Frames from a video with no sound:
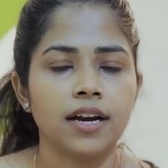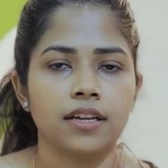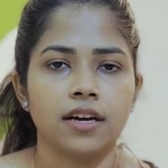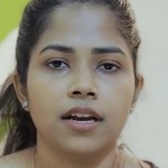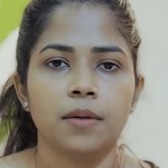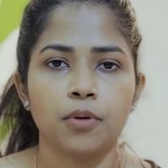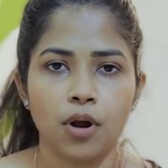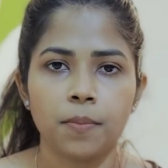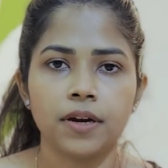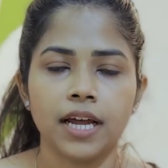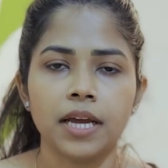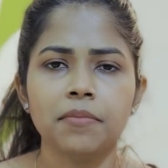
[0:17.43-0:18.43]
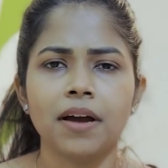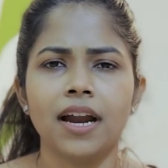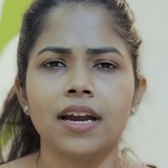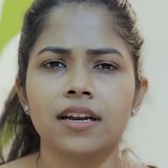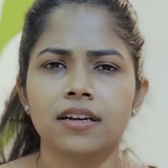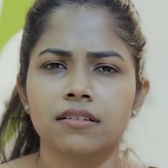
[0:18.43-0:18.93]
that in a proper time,
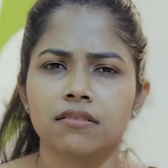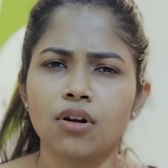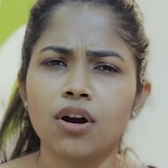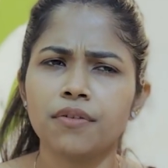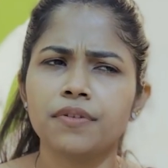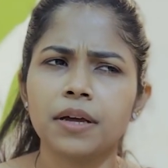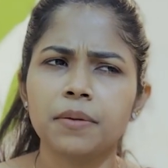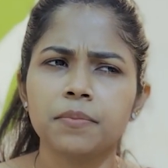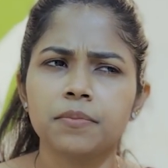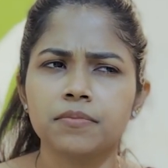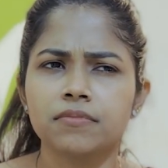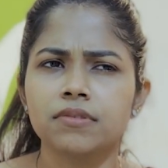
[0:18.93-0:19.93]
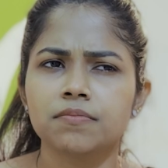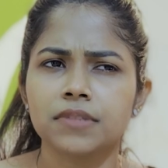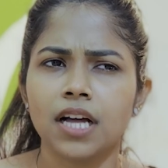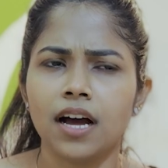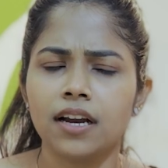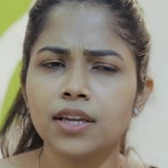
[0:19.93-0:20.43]
and a lot of time
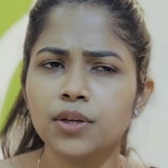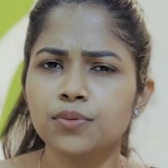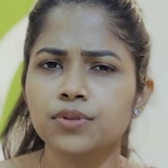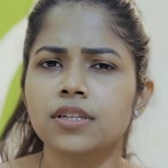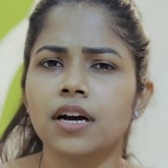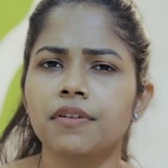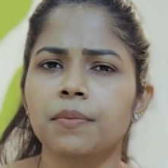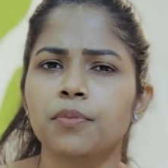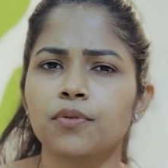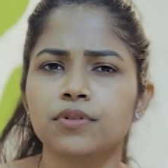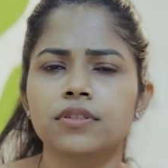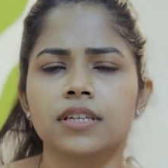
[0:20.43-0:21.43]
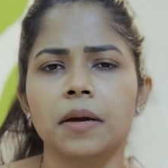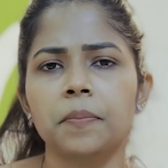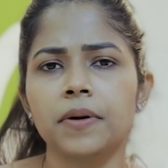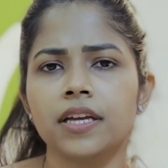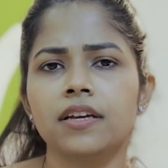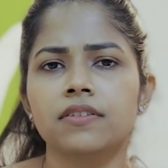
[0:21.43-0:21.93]
unused ave podu
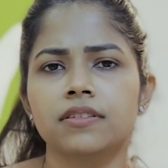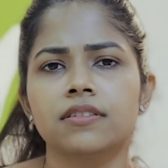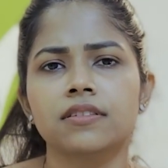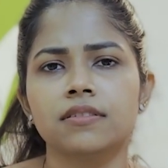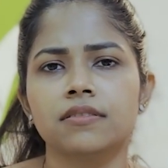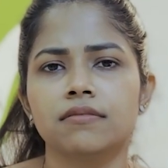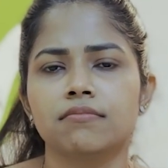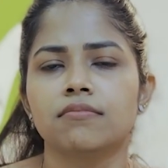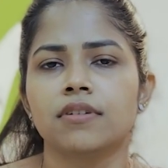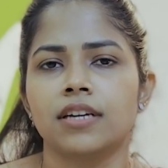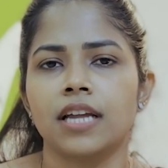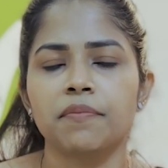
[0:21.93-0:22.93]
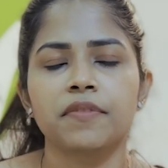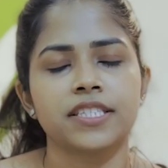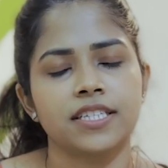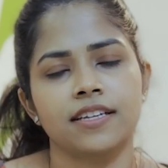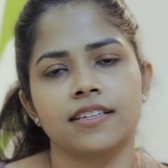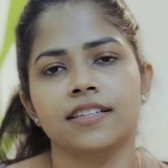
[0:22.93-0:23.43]
eppadi vandu time
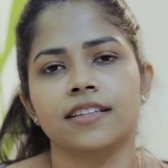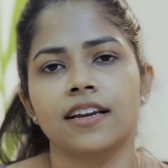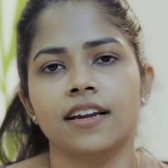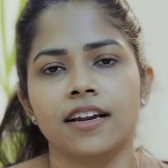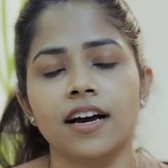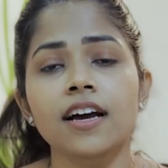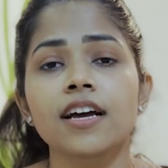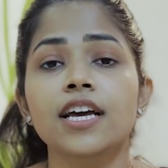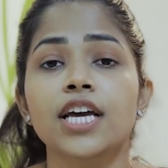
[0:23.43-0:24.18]
waste aagudne therillana.